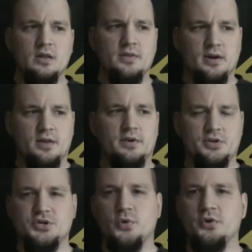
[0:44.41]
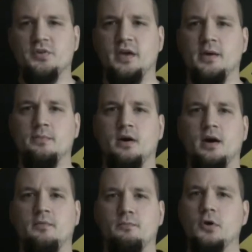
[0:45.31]
They're, they're a shorter team,
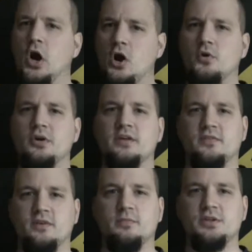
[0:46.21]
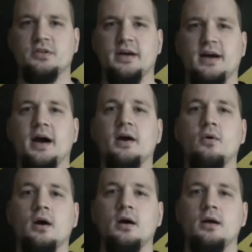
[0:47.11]
uh, guard oriented, much like
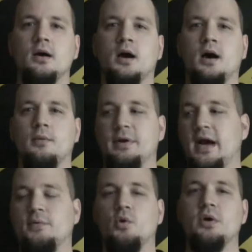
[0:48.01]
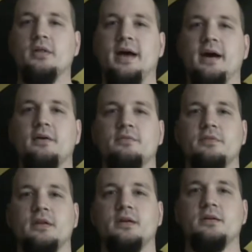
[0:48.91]
Iowa, um, but Iowa will have
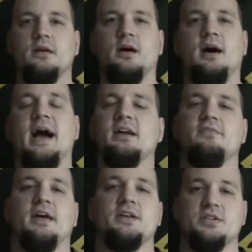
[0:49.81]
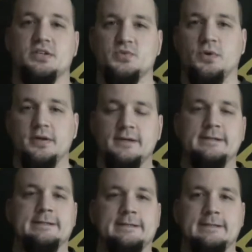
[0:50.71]
the uh, height advantage in this one.
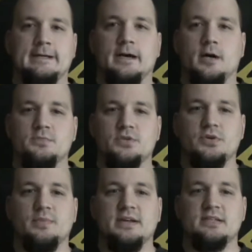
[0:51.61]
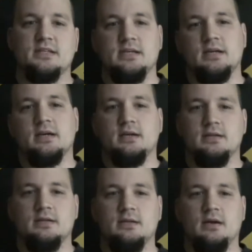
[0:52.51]
Um, so you might see uh,
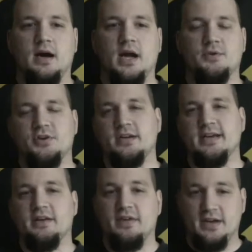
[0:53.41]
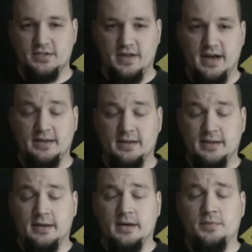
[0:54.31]
I would try to take advantage of that.
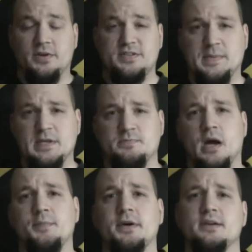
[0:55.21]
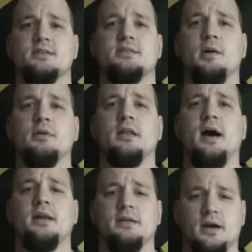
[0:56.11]
Um, they're a team that's probably going to sub a
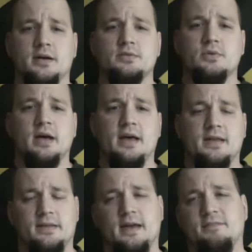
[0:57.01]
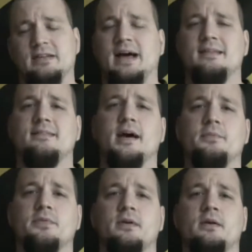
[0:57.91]
lot and uh, do. A, they have a lot of
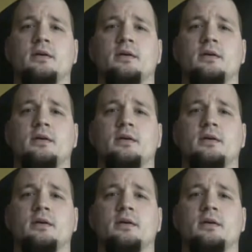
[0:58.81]
depth.